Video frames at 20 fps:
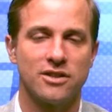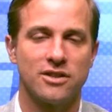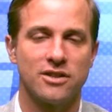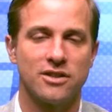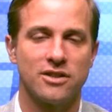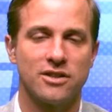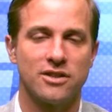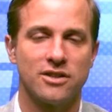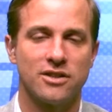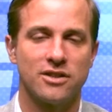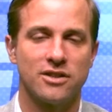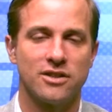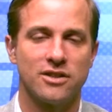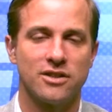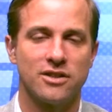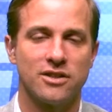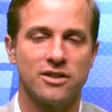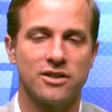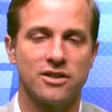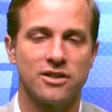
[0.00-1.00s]

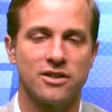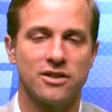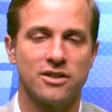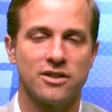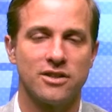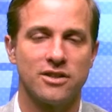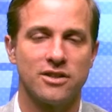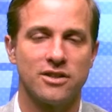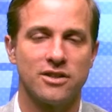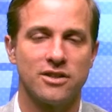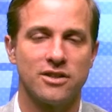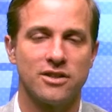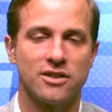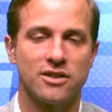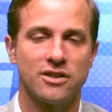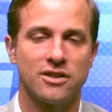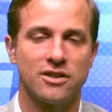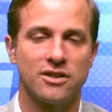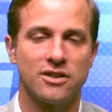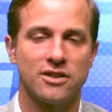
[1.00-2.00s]
Barcelona. After
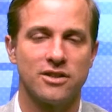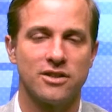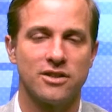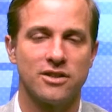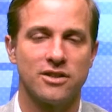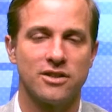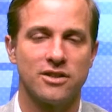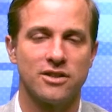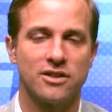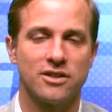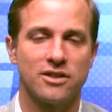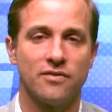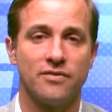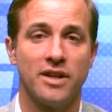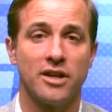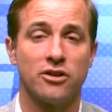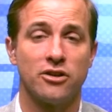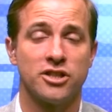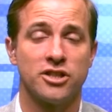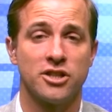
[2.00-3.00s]
days and days of
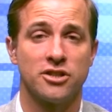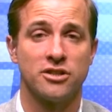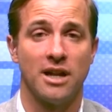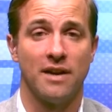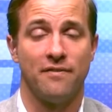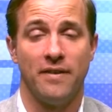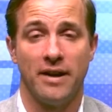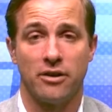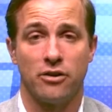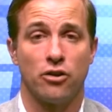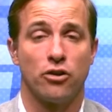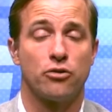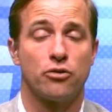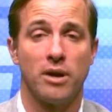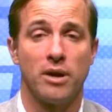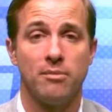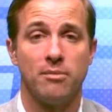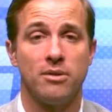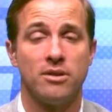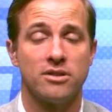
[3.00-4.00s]
negotiation, I found an
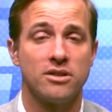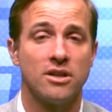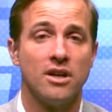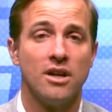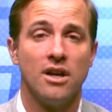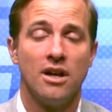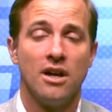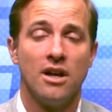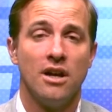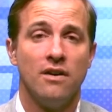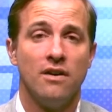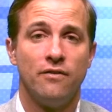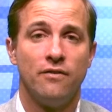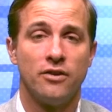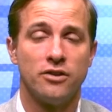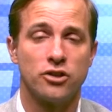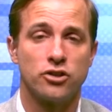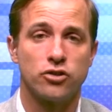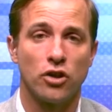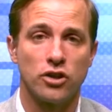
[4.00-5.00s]
agreement
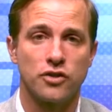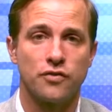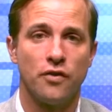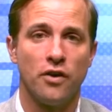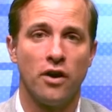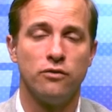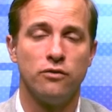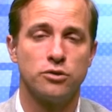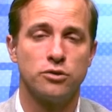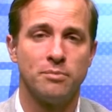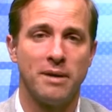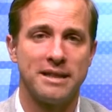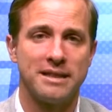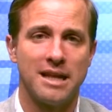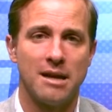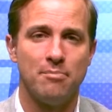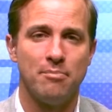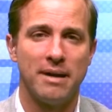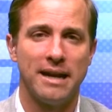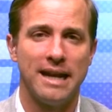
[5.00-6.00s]
for the transfer of Ousmane
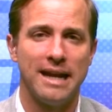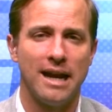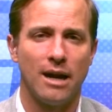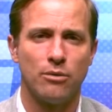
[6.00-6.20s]
Dembele.